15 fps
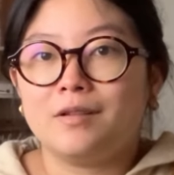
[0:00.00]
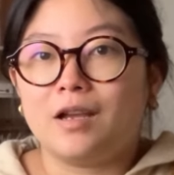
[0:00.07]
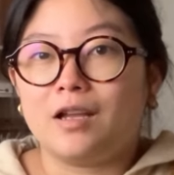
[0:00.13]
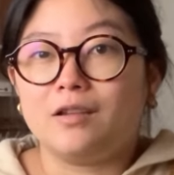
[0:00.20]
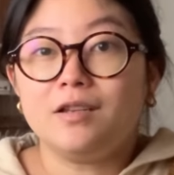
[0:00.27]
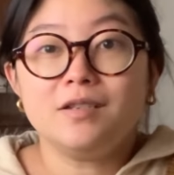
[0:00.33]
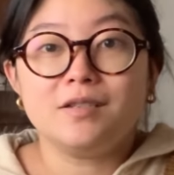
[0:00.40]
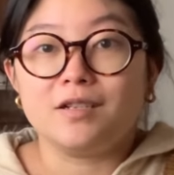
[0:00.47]

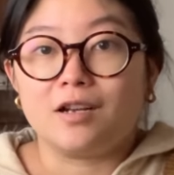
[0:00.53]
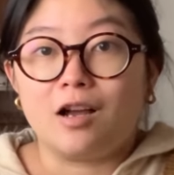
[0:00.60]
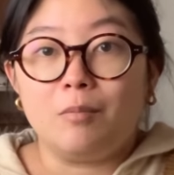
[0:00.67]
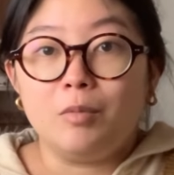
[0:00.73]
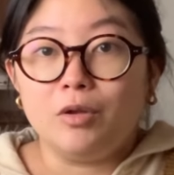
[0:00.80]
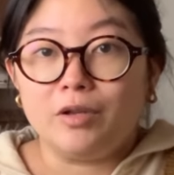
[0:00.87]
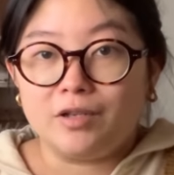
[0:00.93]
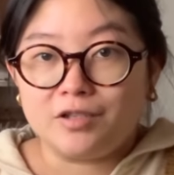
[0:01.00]
at least a
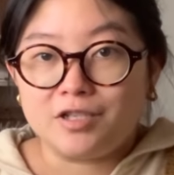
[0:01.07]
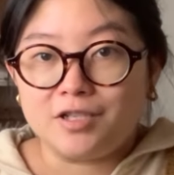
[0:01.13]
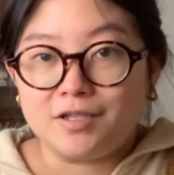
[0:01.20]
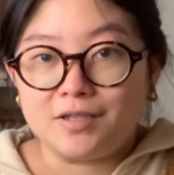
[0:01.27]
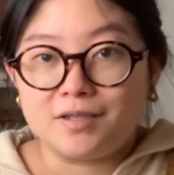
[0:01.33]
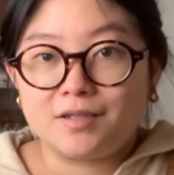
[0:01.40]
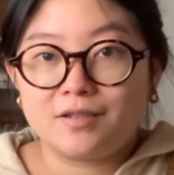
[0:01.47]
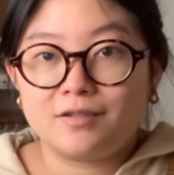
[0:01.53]
couple
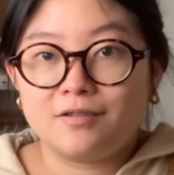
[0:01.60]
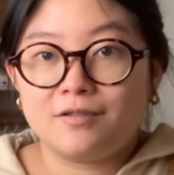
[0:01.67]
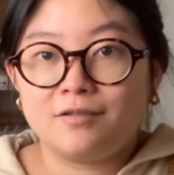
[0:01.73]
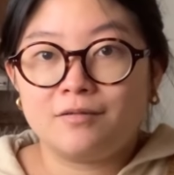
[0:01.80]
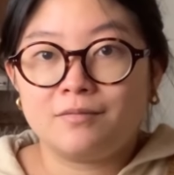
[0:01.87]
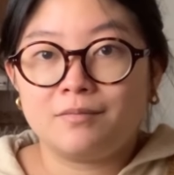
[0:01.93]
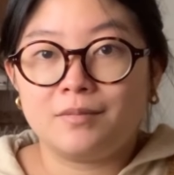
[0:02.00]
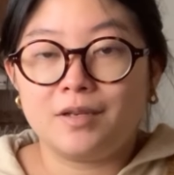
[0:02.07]
inches
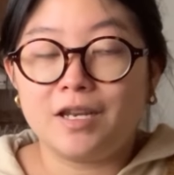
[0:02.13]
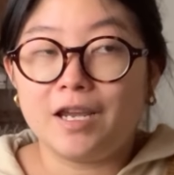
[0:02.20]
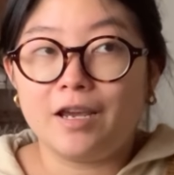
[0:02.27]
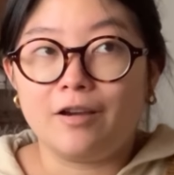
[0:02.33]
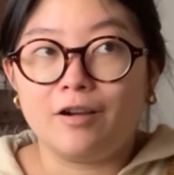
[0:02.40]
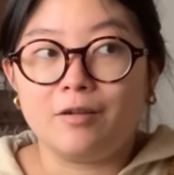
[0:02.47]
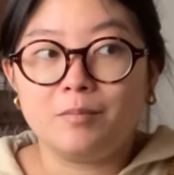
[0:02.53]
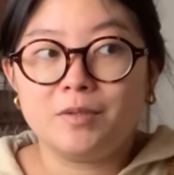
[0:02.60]

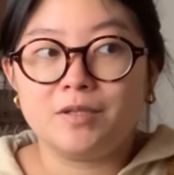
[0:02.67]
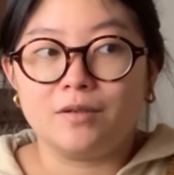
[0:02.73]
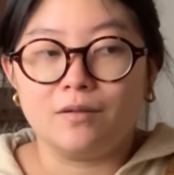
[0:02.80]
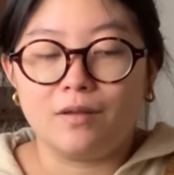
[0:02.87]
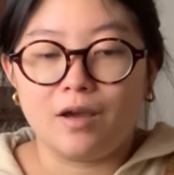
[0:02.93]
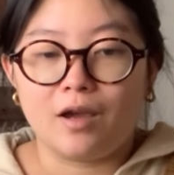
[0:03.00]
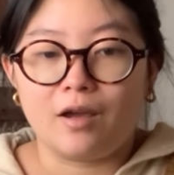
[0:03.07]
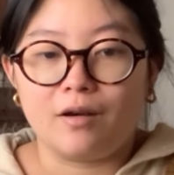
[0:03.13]
knit up so
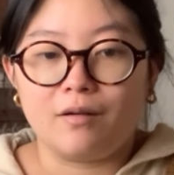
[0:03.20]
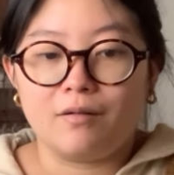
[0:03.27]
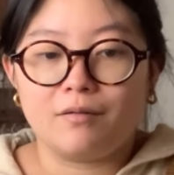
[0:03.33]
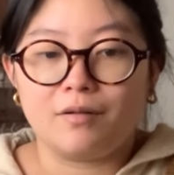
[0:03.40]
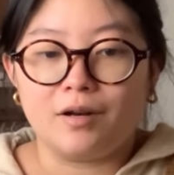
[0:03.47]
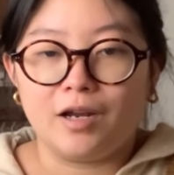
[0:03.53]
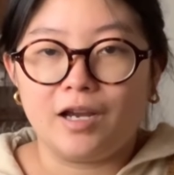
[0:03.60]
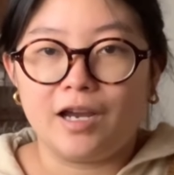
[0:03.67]
that
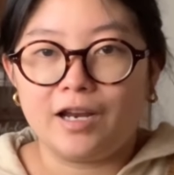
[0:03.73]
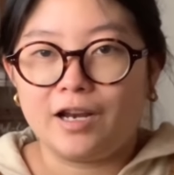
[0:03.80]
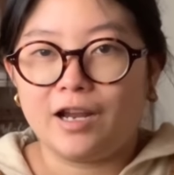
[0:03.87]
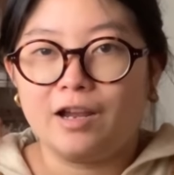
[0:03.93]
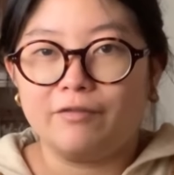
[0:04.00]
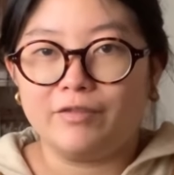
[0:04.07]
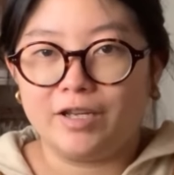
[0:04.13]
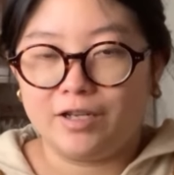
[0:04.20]
I kind of
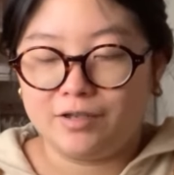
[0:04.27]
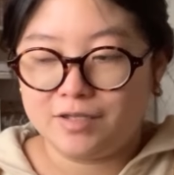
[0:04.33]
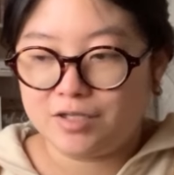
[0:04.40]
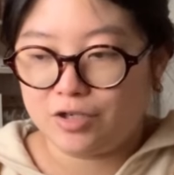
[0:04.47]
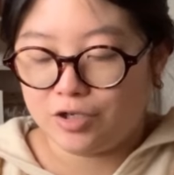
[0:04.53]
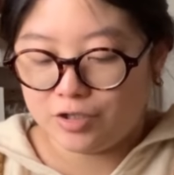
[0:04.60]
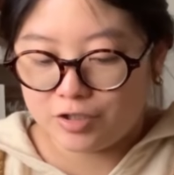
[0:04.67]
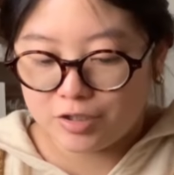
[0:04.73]
have like a
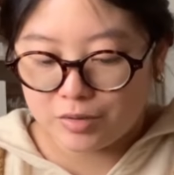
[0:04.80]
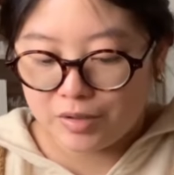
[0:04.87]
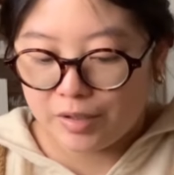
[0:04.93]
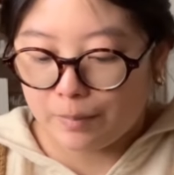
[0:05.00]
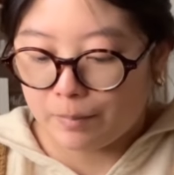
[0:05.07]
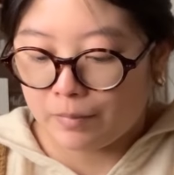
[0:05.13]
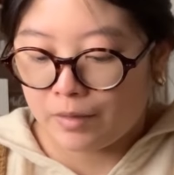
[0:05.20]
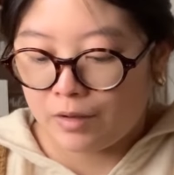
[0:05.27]
start to it